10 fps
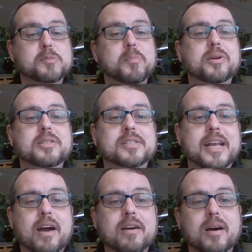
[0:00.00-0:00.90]

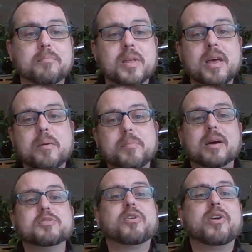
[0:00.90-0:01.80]
experiences and outcome
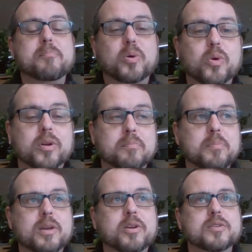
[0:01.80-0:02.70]
becomes very
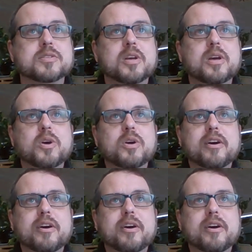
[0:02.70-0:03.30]
important because